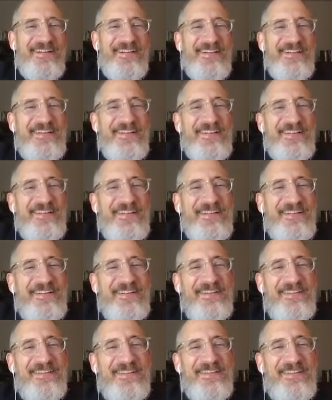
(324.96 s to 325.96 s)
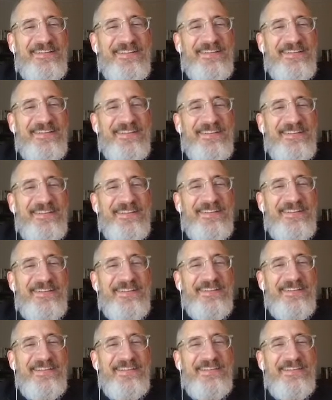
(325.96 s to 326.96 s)

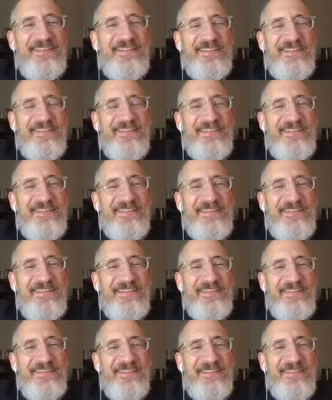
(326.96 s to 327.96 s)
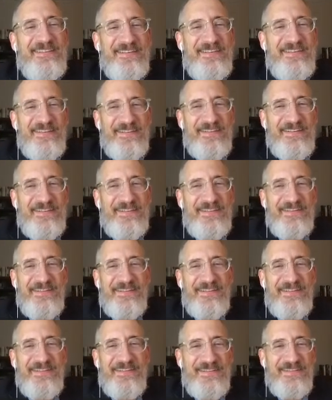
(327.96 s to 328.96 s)

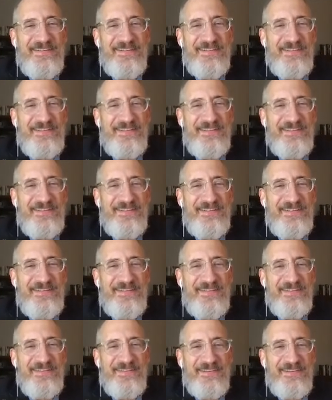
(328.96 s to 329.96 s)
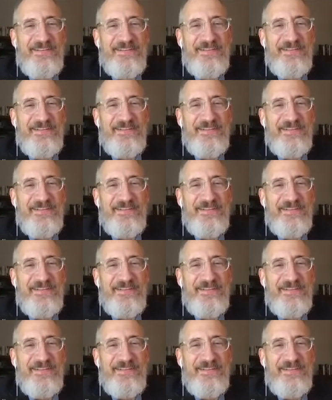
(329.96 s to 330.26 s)
(silent)